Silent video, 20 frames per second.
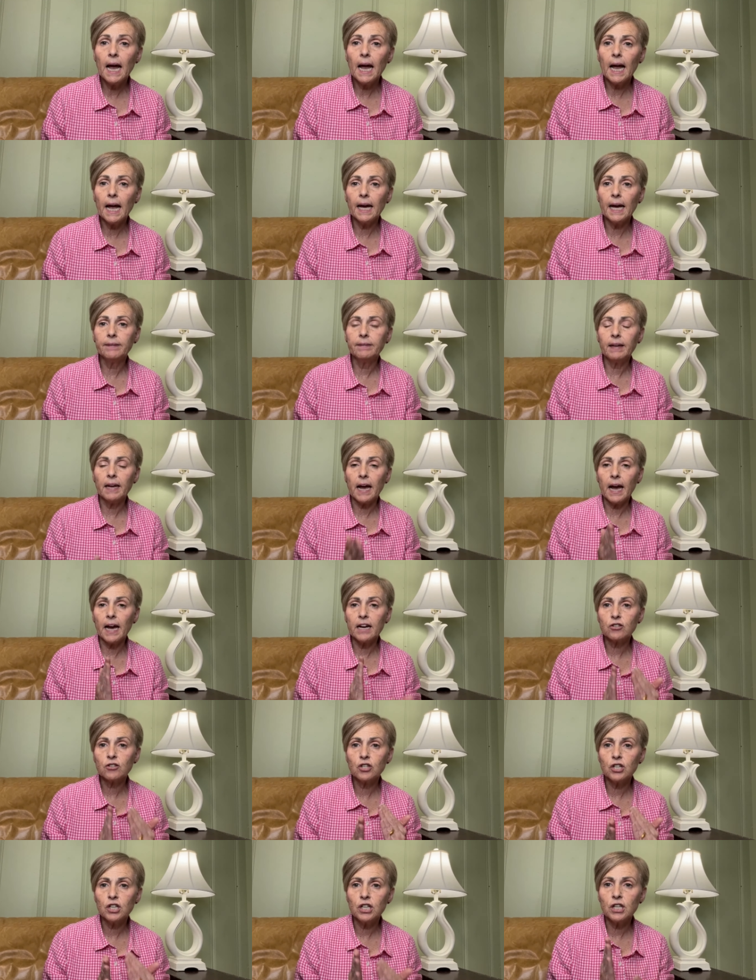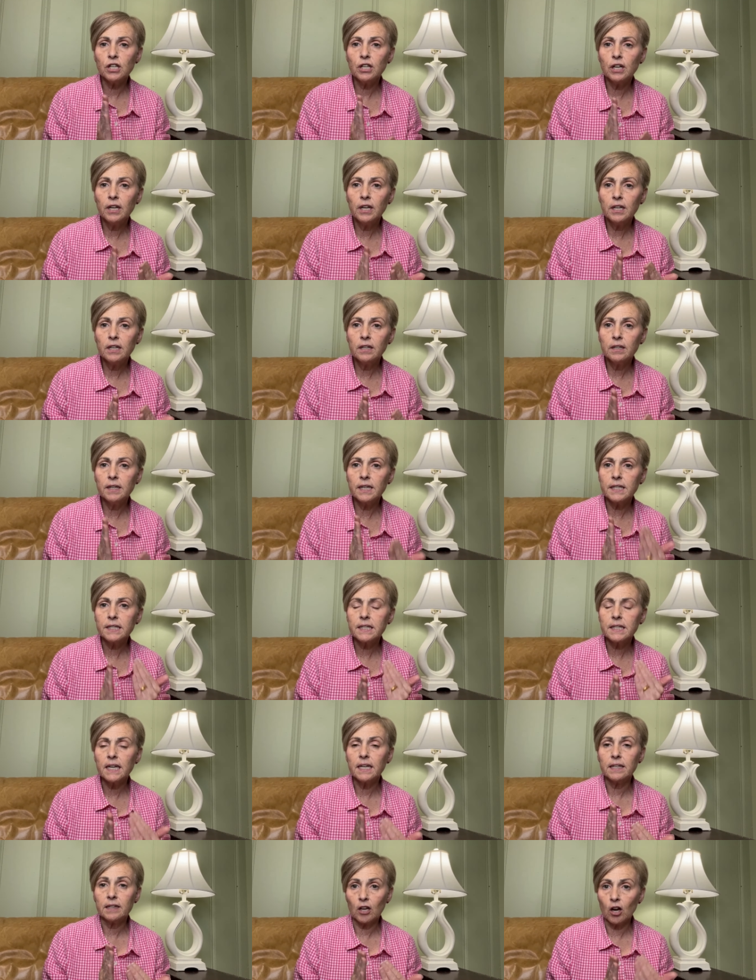and the ashiness
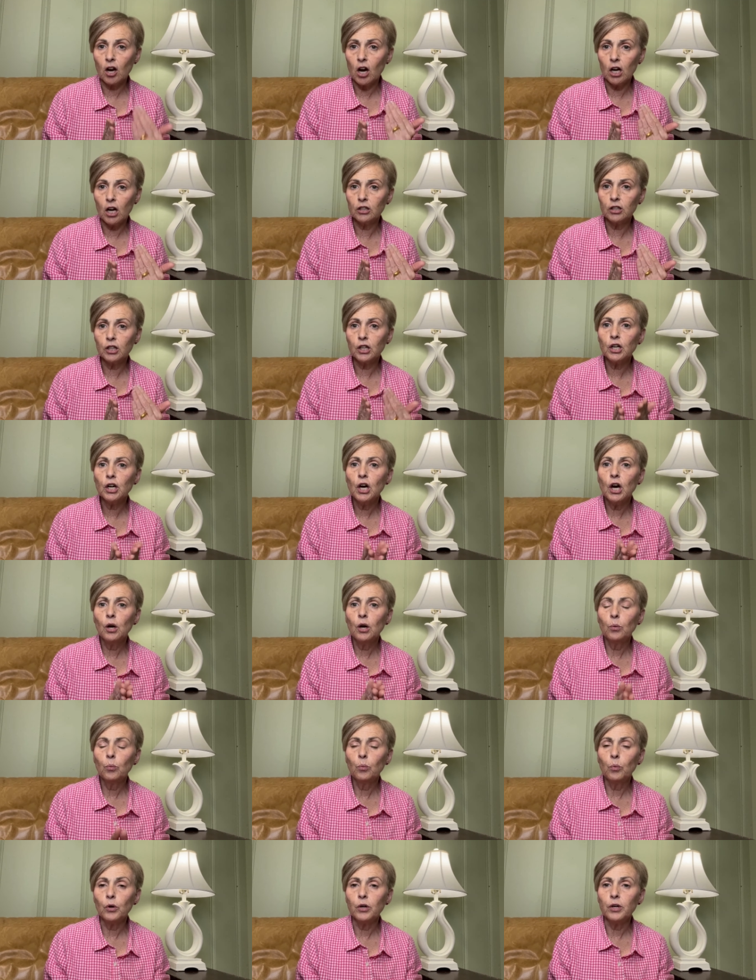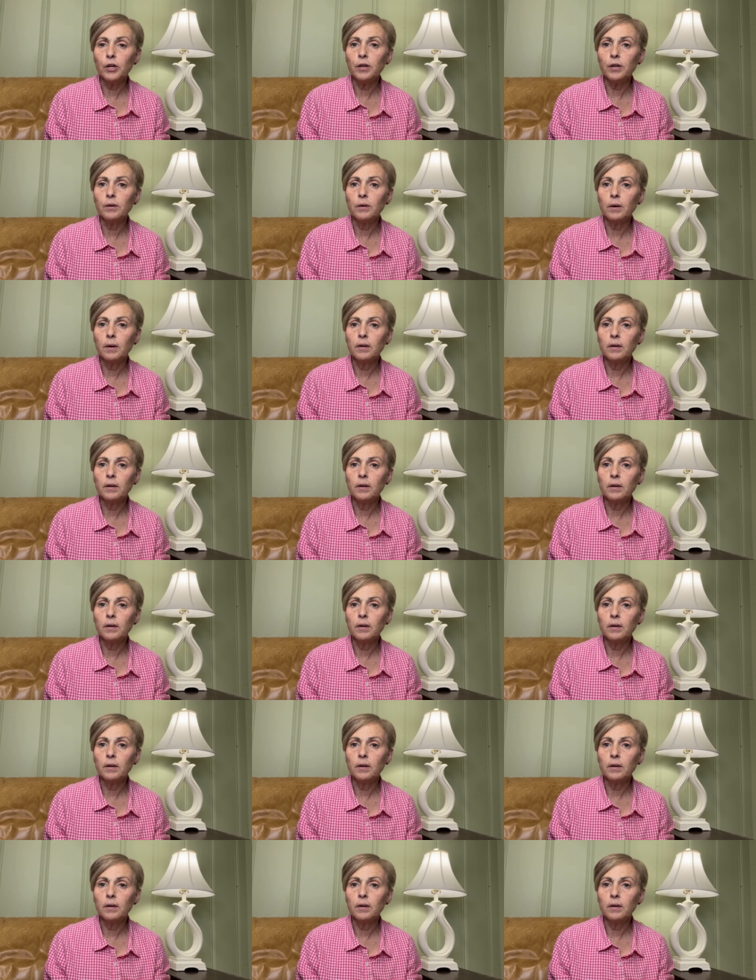in the color would